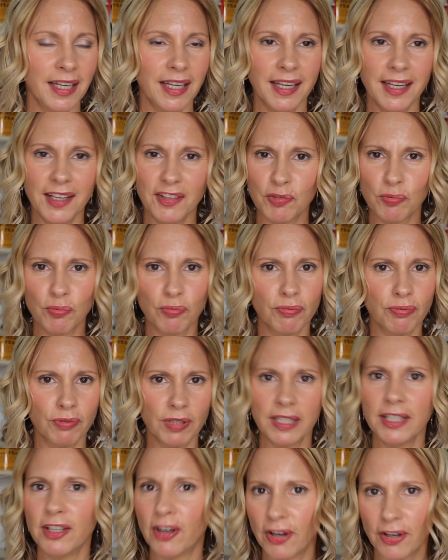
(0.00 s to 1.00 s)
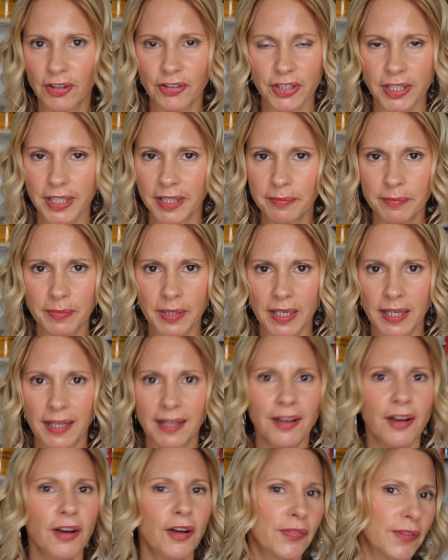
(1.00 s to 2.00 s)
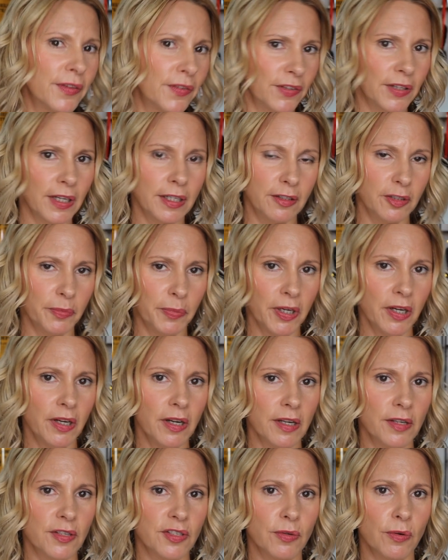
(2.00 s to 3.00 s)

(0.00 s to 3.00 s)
it's really hard to come by on this side of the pond.